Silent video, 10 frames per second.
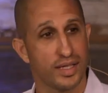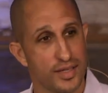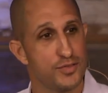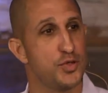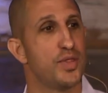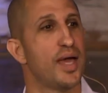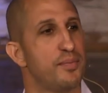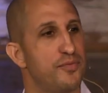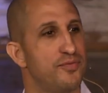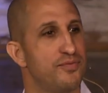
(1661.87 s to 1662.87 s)
What
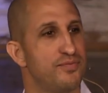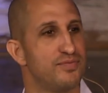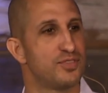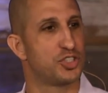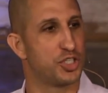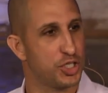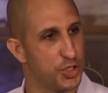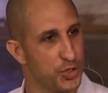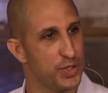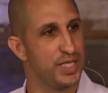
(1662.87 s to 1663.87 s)
gives you that
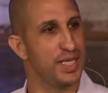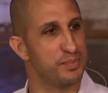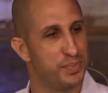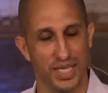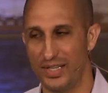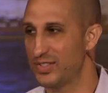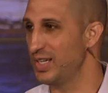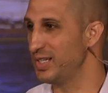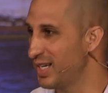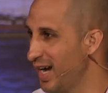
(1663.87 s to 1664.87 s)
security and
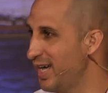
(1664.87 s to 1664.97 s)
peace